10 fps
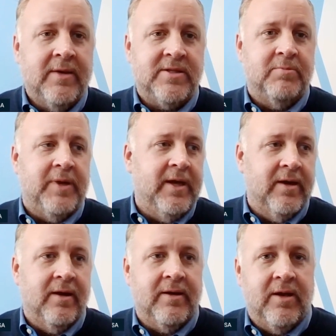to be
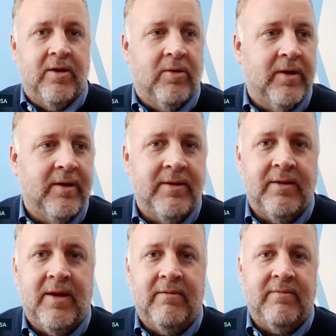
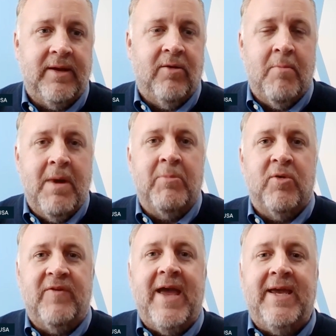a member
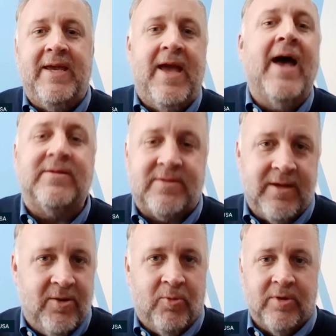of AES
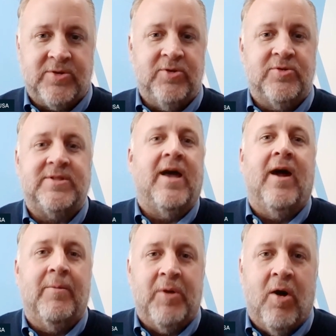in order to set
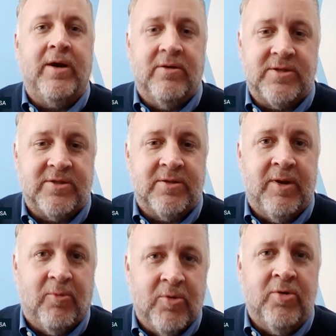up an audio system
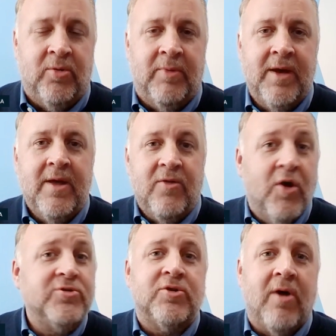in a room.
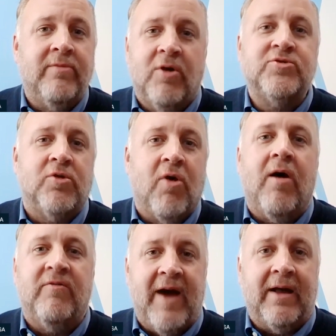Those are
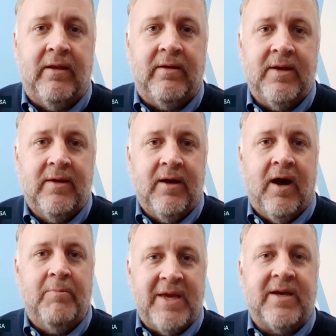all valid.
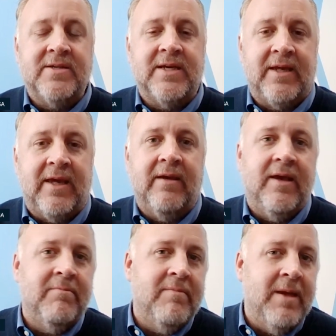Because
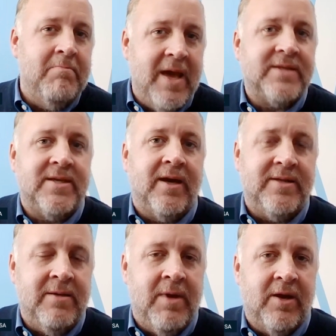it makes the IT
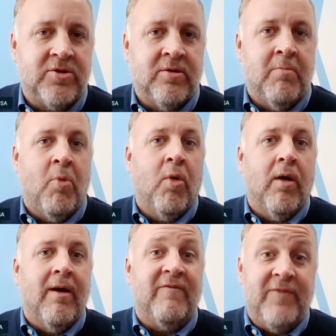manager
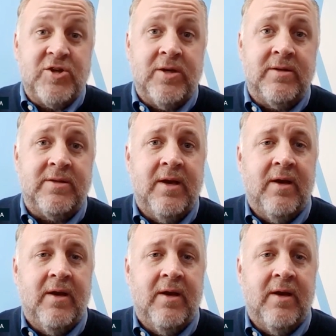more efficient